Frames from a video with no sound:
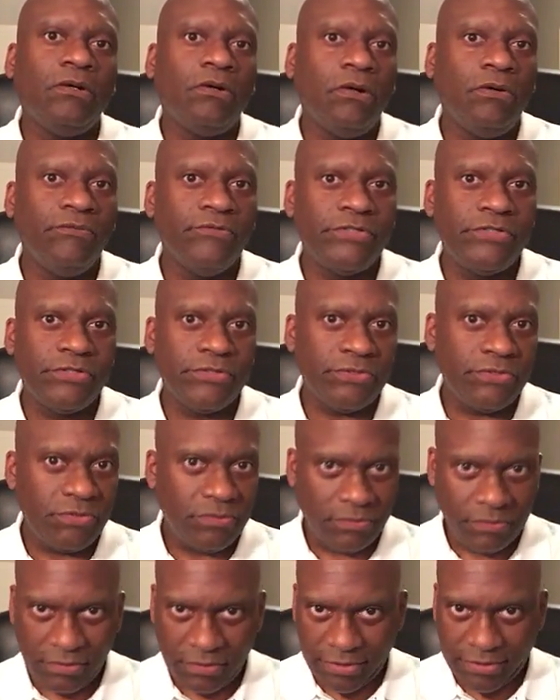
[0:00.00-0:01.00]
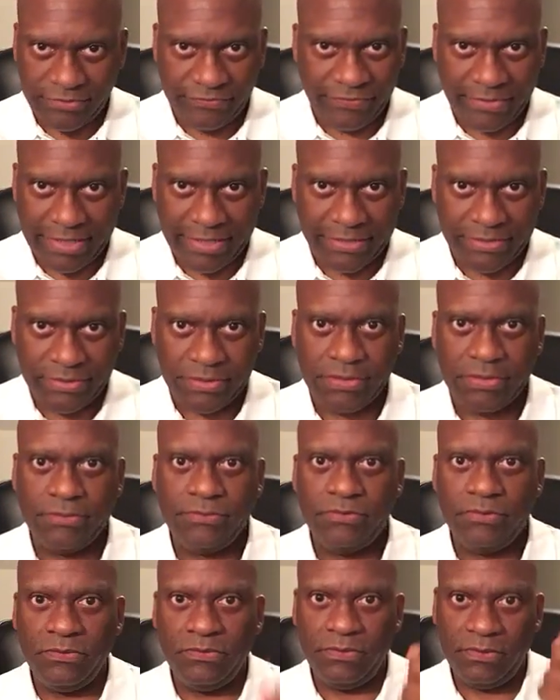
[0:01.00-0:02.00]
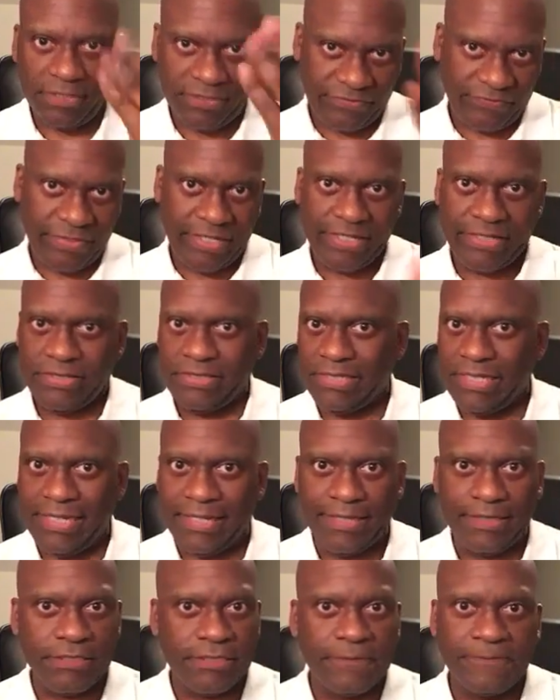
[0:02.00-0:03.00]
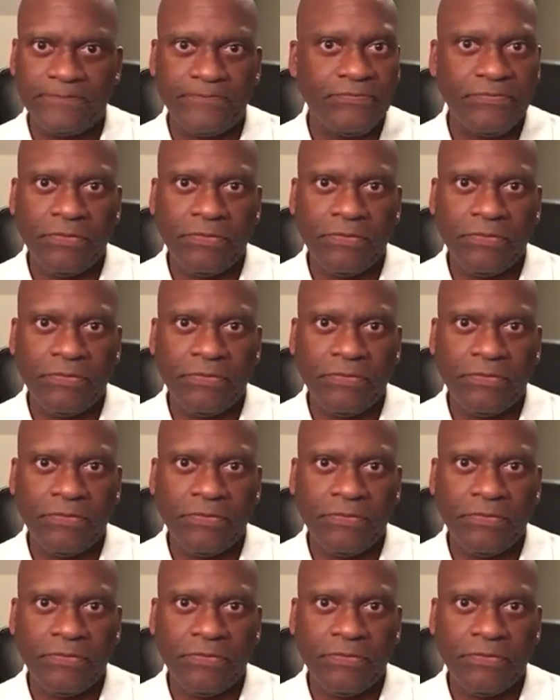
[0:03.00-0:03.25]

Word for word: overtures toward Las Vegas through the Las Vegas Sands,